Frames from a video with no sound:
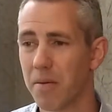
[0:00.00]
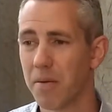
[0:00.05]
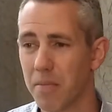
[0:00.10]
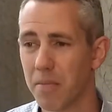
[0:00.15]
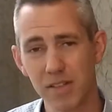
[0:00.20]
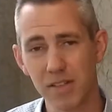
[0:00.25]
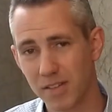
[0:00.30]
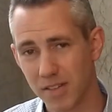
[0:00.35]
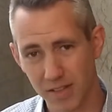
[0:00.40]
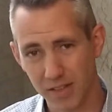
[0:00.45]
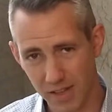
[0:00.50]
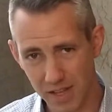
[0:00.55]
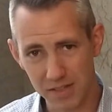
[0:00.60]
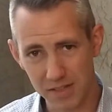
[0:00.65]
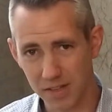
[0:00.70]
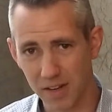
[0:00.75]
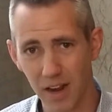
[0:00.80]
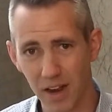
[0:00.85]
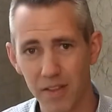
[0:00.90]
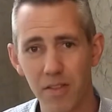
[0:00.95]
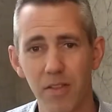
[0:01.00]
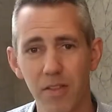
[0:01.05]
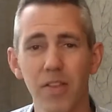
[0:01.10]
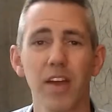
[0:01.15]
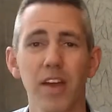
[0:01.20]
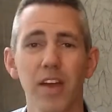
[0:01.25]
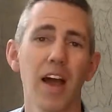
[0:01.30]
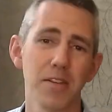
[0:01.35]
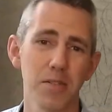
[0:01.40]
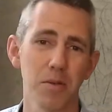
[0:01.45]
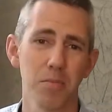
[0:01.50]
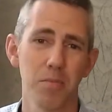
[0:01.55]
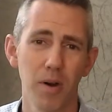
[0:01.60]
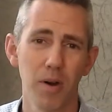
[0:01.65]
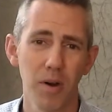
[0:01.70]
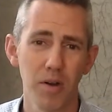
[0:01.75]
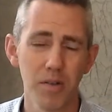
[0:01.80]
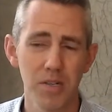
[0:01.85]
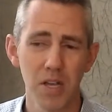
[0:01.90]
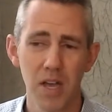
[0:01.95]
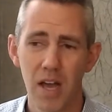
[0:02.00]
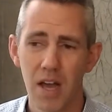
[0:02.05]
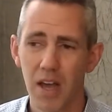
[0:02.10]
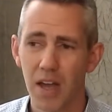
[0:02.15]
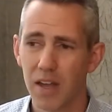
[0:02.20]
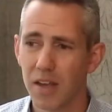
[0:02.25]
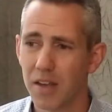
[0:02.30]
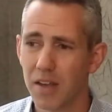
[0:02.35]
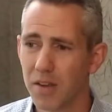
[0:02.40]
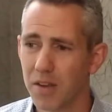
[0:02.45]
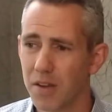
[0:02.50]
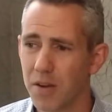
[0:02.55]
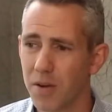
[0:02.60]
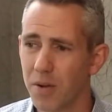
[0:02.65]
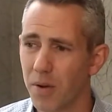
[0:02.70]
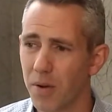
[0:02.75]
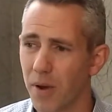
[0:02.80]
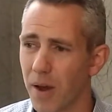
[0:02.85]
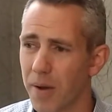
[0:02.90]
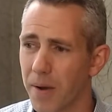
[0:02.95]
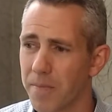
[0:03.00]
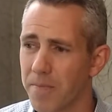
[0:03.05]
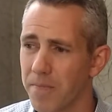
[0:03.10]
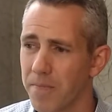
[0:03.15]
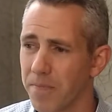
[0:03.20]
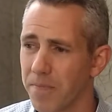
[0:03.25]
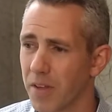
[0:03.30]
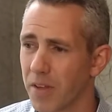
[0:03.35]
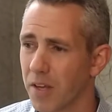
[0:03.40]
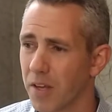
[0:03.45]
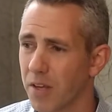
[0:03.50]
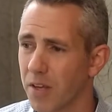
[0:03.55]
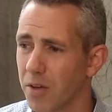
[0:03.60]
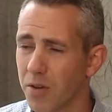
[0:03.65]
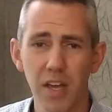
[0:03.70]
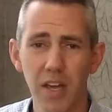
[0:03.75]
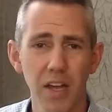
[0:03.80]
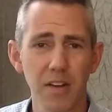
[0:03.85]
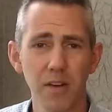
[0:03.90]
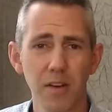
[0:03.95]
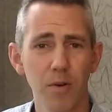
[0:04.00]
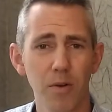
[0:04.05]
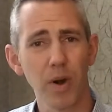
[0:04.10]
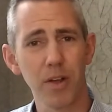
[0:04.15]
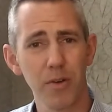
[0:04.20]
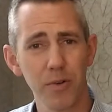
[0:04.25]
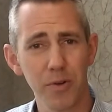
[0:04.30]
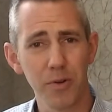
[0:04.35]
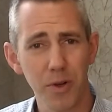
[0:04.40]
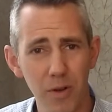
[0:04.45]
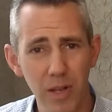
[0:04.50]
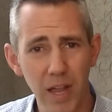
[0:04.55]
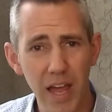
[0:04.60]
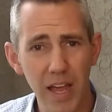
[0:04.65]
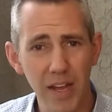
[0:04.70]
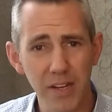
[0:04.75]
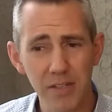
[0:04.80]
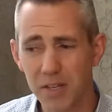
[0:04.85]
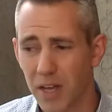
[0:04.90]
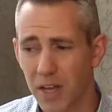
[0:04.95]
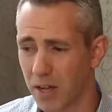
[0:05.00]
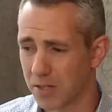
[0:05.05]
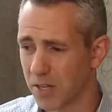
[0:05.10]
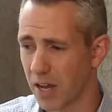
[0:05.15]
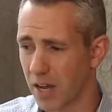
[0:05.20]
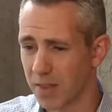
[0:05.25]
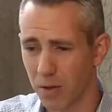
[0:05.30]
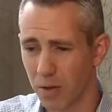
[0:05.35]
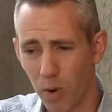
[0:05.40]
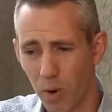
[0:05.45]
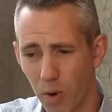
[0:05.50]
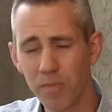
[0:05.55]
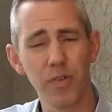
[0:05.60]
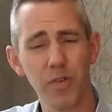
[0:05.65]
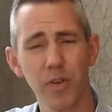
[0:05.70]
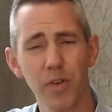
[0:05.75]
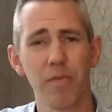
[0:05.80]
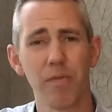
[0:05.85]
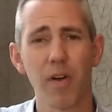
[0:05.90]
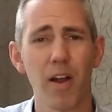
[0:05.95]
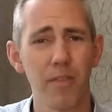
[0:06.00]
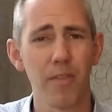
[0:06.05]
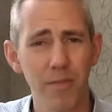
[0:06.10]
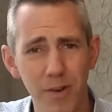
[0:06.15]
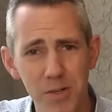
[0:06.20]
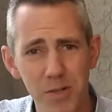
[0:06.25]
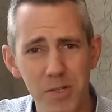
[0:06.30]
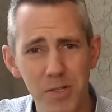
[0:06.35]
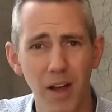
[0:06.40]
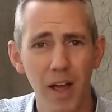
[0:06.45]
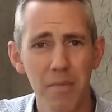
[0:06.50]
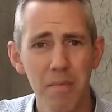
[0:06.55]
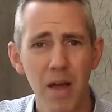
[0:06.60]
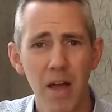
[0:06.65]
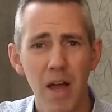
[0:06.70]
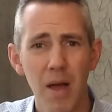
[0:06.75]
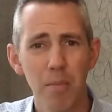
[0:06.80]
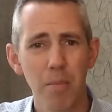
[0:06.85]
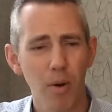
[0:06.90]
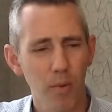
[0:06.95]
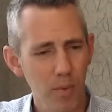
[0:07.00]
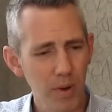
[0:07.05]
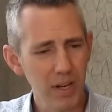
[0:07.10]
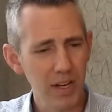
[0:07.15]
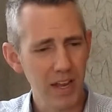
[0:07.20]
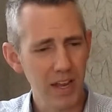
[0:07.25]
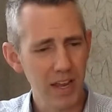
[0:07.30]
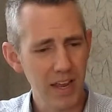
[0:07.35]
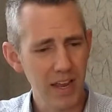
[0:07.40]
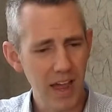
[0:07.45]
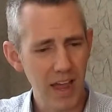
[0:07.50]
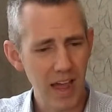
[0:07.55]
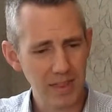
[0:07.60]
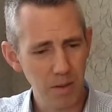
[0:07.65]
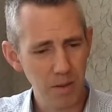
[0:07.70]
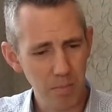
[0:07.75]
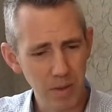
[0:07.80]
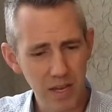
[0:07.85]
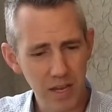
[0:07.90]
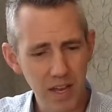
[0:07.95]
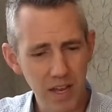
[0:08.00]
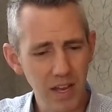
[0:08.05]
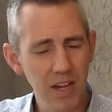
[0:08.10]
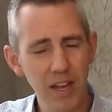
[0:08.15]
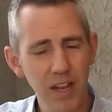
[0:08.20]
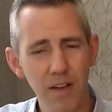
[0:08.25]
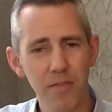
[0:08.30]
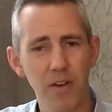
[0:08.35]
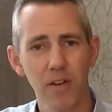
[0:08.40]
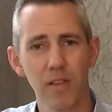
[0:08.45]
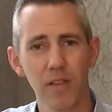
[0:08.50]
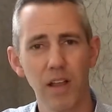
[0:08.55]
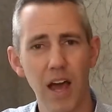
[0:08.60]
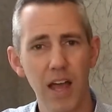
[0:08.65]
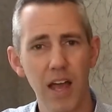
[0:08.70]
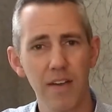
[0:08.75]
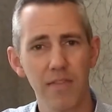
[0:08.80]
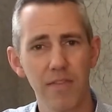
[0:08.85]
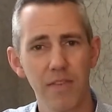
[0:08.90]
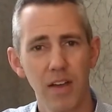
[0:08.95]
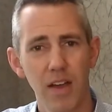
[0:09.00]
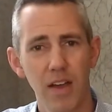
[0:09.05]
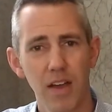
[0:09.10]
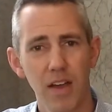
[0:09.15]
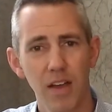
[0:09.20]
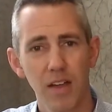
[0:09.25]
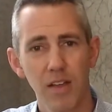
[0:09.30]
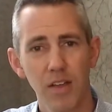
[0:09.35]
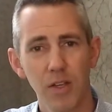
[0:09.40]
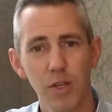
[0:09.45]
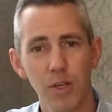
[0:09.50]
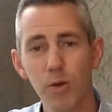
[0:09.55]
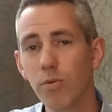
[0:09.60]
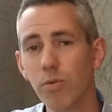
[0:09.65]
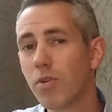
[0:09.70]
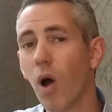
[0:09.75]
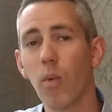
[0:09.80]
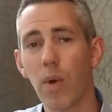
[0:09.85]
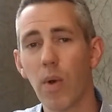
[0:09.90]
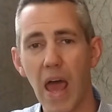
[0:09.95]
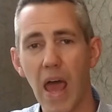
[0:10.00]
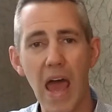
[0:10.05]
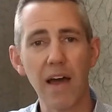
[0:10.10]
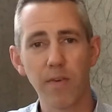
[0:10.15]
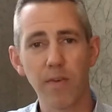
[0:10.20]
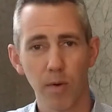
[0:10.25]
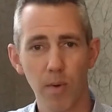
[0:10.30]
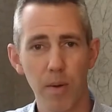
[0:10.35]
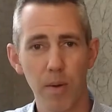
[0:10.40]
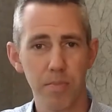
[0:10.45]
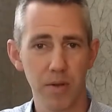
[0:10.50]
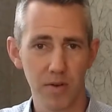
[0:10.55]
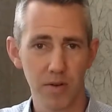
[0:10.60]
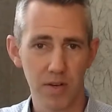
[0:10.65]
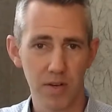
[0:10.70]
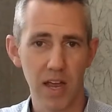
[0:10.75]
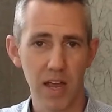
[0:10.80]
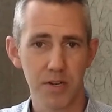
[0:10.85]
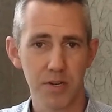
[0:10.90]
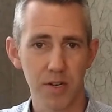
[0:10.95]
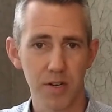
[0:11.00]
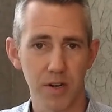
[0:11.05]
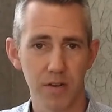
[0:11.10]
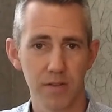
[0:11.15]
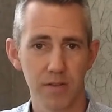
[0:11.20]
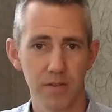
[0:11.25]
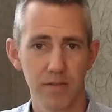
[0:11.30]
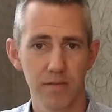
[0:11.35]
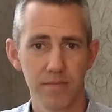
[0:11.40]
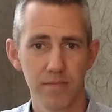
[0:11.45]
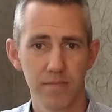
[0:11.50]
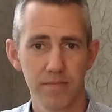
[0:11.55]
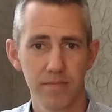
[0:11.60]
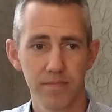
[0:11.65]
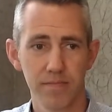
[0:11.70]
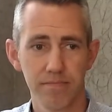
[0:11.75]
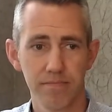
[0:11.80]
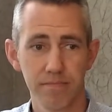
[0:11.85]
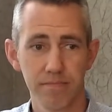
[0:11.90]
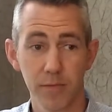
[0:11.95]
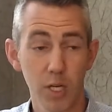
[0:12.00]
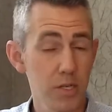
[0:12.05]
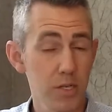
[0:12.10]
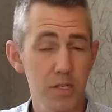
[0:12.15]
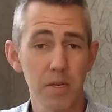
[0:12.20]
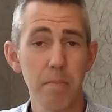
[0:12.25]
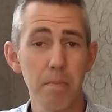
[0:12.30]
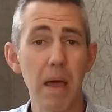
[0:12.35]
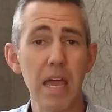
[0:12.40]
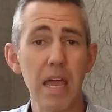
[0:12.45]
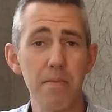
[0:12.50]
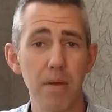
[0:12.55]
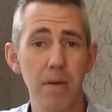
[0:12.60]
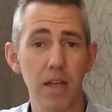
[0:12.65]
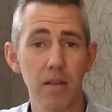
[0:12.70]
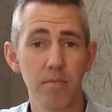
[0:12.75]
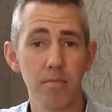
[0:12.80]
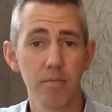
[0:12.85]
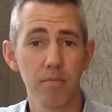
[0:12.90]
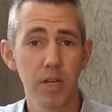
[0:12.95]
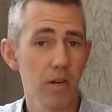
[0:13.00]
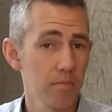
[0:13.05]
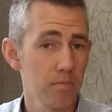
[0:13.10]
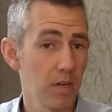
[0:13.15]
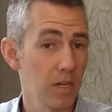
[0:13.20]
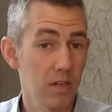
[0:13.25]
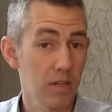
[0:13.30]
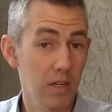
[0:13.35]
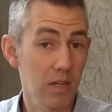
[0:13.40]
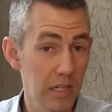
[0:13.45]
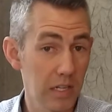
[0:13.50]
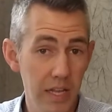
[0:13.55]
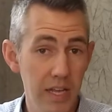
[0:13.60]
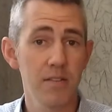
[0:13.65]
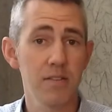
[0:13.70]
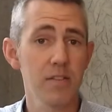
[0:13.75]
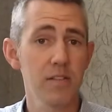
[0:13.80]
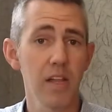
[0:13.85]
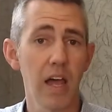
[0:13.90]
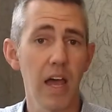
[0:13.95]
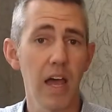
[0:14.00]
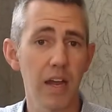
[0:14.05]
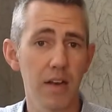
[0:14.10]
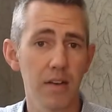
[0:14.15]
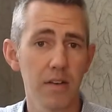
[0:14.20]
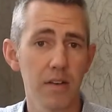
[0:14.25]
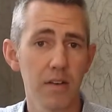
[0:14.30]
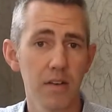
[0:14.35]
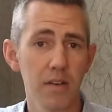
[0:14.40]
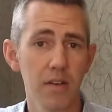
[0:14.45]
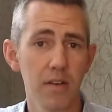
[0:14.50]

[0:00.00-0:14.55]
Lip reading: That's another thing, I suppose. You kicked and wriggled your legs outside the womb for the very first time. But really, at the beginning of your life, you don't have a reputation. You're just a baby. You're a clean slate.